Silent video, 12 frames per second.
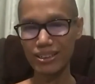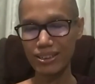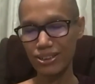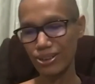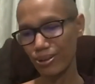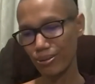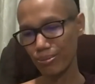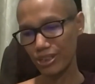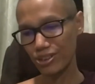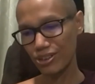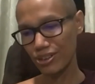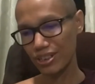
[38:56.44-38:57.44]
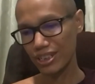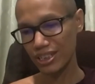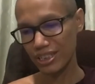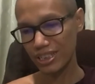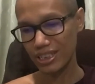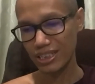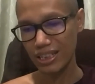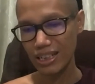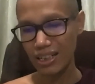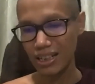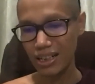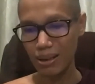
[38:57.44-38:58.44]
So because of this,
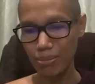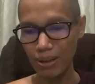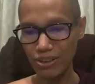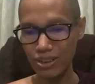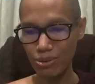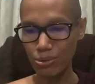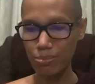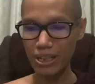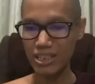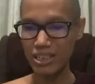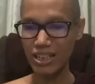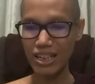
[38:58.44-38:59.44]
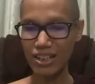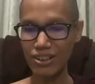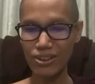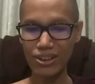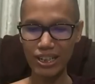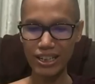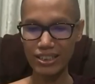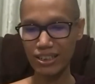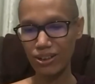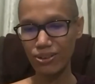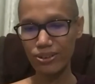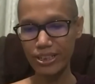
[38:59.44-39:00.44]
about the vipassana knowledge,
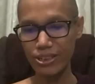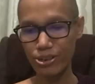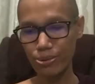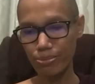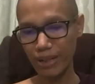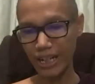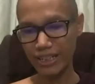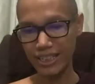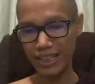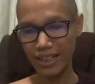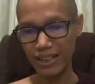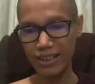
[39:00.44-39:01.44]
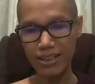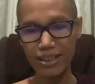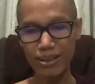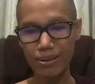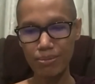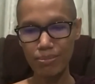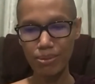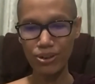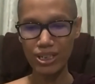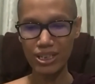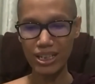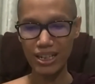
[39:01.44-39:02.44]
only two
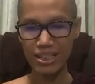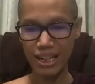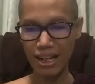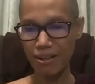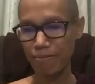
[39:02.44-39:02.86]
bodhisattva,